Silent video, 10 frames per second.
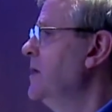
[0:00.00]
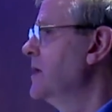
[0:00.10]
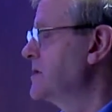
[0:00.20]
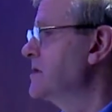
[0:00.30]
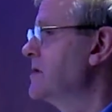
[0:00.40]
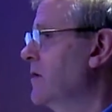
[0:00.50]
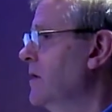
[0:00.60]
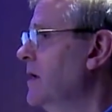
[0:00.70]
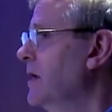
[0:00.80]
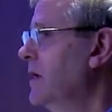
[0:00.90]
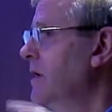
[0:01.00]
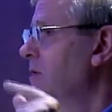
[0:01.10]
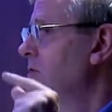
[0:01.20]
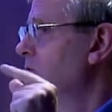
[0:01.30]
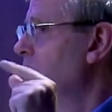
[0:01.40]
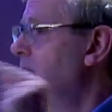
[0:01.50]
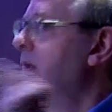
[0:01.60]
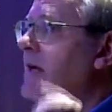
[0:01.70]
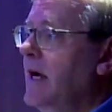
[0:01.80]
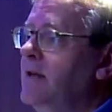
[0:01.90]
necessary to
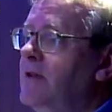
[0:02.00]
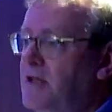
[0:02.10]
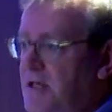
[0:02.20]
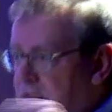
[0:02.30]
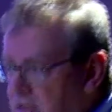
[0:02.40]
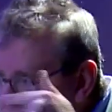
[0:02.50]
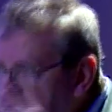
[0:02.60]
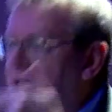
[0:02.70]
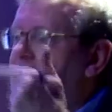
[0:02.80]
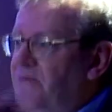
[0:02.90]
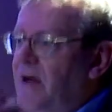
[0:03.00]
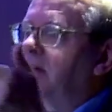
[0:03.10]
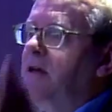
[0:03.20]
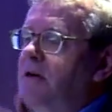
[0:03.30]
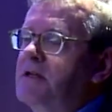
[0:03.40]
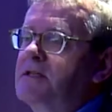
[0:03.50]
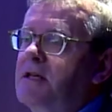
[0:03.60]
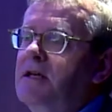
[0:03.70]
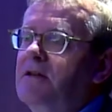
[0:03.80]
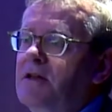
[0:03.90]
indicate that this is in fact Derrida's
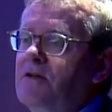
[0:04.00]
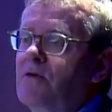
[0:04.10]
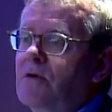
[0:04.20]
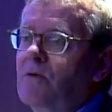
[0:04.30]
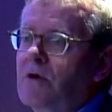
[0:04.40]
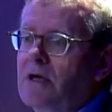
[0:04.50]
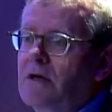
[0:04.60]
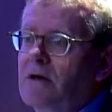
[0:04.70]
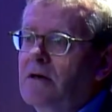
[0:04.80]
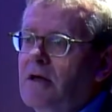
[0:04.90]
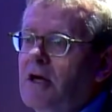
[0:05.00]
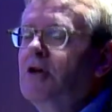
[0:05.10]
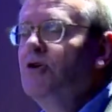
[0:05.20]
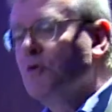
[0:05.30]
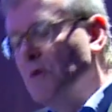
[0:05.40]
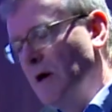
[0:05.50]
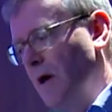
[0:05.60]
thinking that you were working on? You